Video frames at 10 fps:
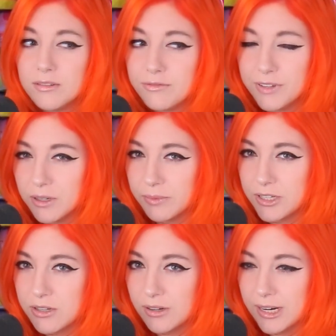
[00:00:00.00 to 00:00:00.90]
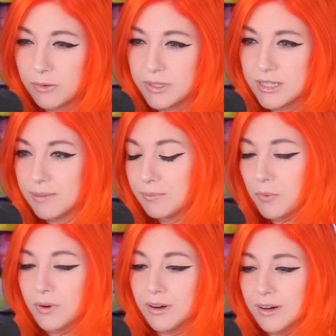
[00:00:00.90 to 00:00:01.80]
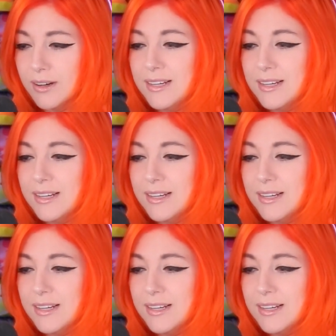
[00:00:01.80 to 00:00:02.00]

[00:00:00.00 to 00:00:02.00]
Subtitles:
figured we'd start out with some more.